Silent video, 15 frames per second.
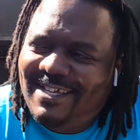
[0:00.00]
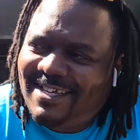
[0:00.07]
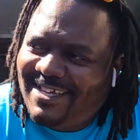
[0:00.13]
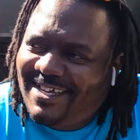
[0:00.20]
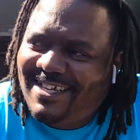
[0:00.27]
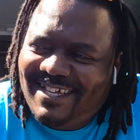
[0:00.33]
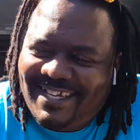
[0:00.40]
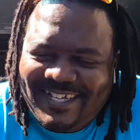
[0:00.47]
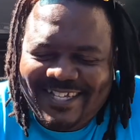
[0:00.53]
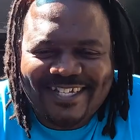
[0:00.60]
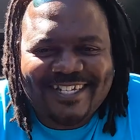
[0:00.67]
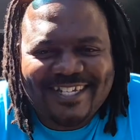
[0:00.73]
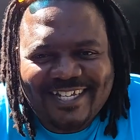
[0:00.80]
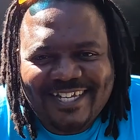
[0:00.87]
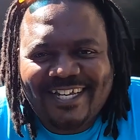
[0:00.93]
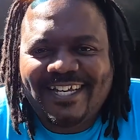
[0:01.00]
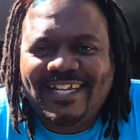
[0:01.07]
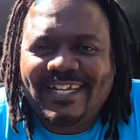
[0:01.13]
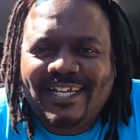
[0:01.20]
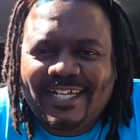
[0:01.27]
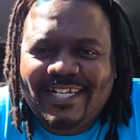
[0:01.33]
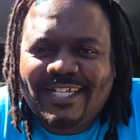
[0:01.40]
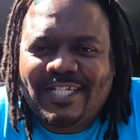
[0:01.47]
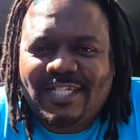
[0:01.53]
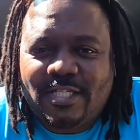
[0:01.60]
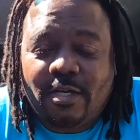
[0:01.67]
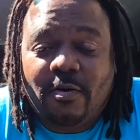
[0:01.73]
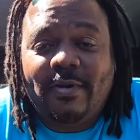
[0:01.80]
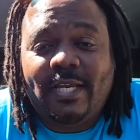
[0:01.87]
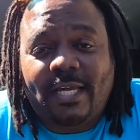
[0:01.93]
Man.
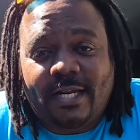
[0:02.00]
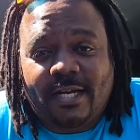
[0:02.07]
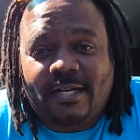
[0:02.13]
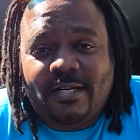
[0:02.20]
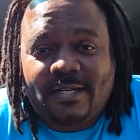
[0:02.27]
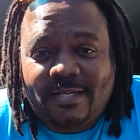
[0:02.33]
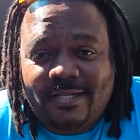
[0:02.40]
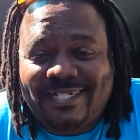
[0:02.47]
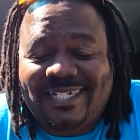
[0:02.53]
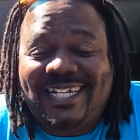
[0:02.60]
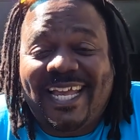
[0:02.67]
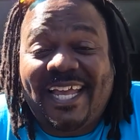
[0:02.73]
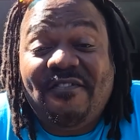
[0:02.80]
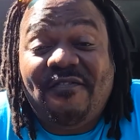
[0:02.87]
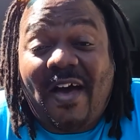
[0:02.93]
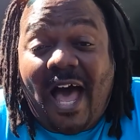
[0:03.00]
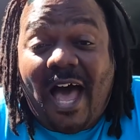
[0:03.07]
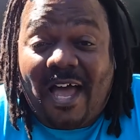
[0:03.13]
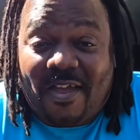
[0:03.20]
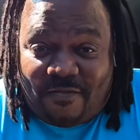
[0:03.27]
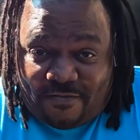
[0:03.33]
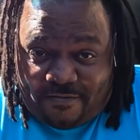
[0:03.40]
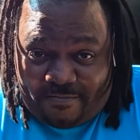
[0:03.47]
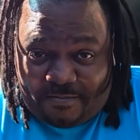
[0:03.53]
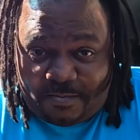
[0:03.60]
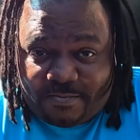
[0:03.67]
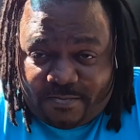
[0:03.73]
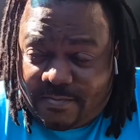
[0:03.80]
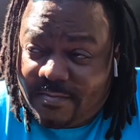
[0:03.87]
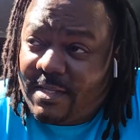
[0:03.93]
So we here, day 5.
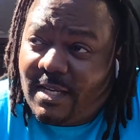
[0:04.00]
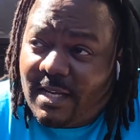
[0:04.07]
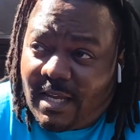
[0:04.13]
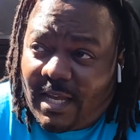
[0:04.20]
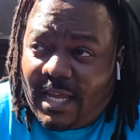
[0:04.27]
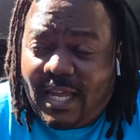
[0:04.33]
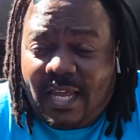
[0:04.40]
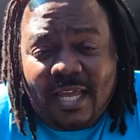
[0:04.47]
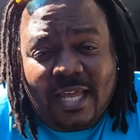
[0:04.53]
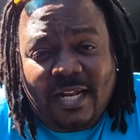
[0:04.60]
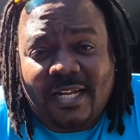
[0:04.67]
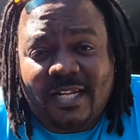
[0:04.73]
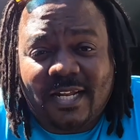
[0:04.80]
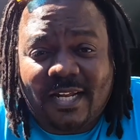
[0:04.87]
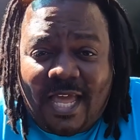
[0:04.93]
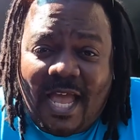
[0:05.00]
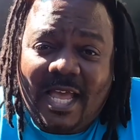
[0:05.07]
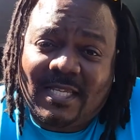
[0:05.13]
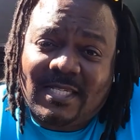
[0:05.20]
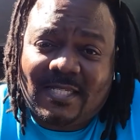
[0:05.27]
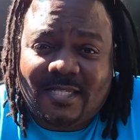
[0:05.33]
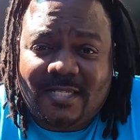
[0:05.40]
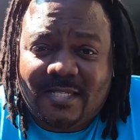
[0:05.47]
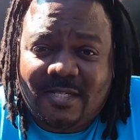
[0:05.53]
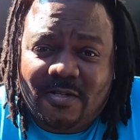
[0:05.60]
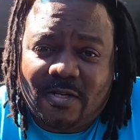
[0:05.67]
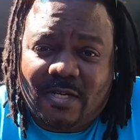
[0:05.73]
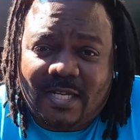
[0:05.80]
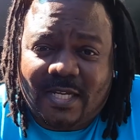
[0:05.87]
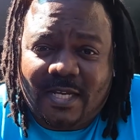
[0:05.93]
And in the last
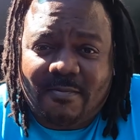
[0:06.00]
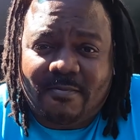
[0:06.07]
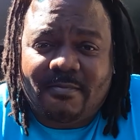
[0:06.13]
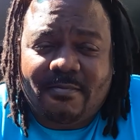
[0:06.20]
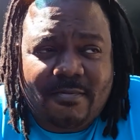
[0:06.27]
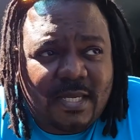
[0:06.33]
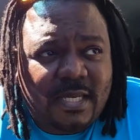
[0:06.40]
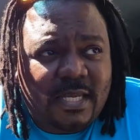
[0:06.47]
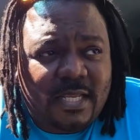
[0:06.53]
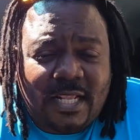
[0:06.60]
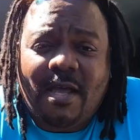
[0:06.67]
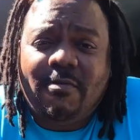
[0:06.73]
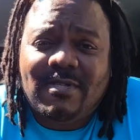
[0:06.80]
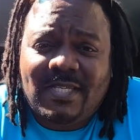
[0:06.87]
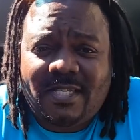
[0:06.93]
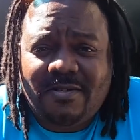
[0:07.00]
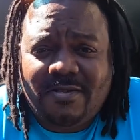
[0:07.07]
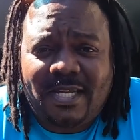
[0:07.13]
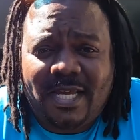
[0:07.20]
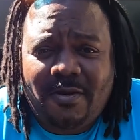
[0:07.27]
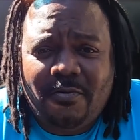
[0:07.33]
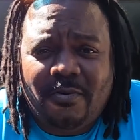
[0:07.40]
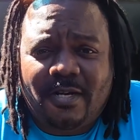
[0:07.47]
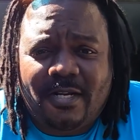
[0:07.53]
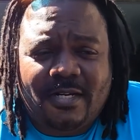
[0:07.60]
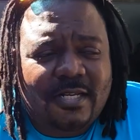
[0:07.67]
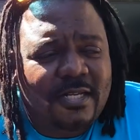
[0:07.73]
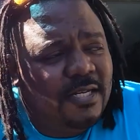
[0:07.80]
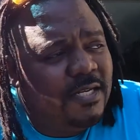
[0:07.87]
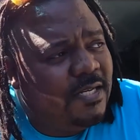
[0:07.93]
little clip, that was still day 1.
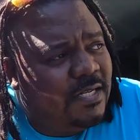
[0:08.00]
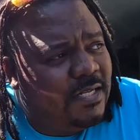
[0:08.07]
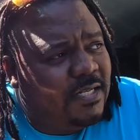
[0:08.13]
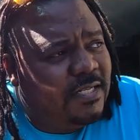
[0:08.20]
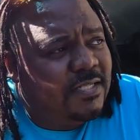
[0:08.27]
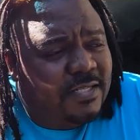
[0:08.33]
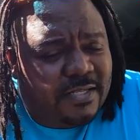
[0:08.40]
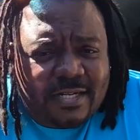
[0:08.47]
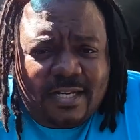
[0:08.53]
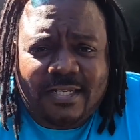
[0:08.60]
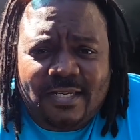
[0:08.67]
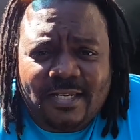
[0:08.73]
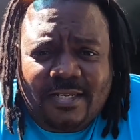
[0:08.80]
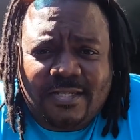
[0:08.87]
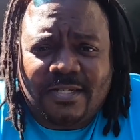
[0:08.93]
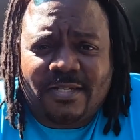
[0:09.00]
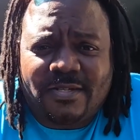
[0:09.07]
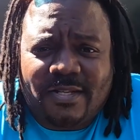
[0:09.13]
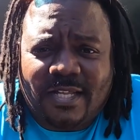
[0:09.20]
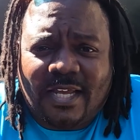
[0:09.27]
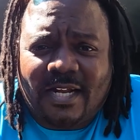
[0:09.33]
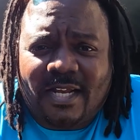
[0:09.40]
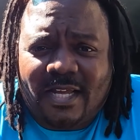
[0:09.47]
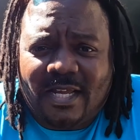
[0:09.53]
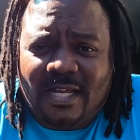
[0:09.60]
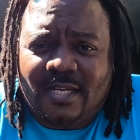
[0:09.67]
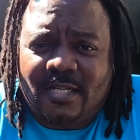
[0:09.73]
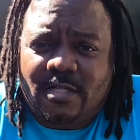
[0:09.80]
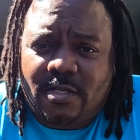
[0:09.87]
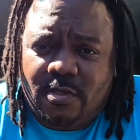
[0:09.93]
So that tells you
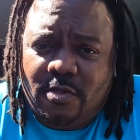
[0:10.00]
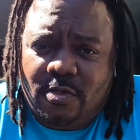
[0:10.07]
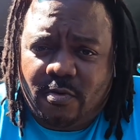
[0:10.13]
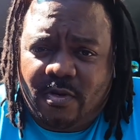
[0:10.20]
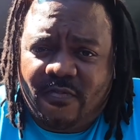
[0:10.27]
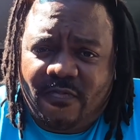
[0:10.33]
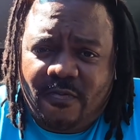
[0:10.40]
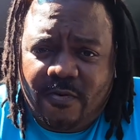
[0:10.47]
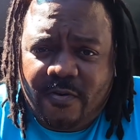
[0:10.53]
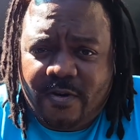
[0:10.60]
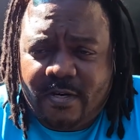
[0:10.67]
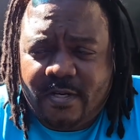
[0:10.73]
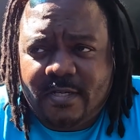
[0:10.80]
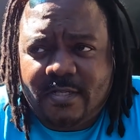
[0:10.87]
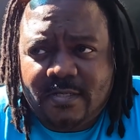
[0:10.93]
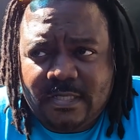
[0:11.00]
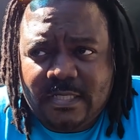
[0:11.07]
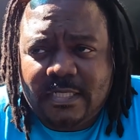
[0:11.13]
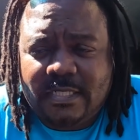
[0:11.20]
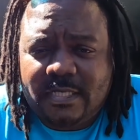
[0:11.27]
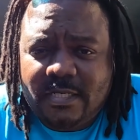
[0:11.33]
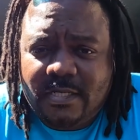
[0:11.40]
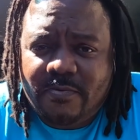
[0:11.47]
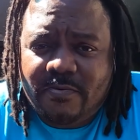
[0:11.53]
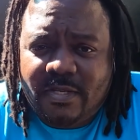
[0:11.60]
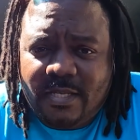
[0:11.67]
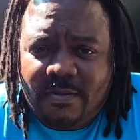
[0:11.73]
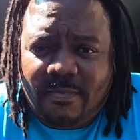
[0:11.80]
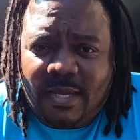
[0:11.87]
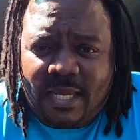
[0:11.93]
that 2, 3, and 4 didn't
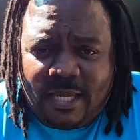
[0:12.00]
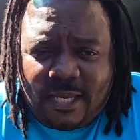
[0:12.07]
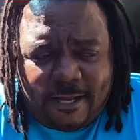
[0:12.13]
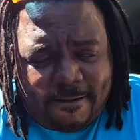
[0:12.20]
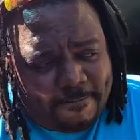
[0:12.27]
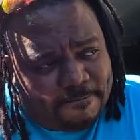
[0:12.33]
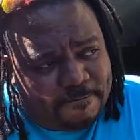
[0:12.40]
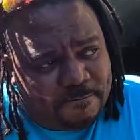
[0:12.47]
really make it.